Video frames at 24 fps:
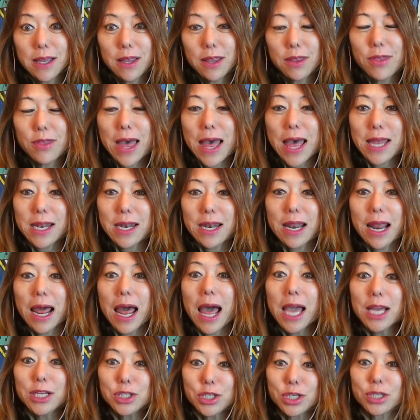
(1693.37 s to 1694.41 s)
that
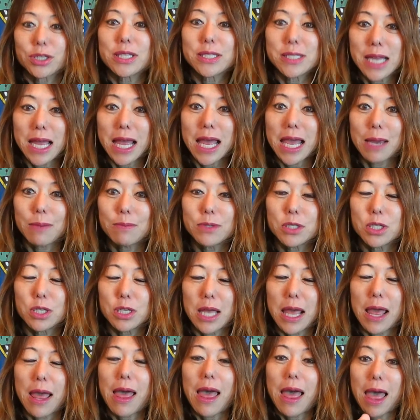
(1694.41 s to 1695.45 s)
I took the time to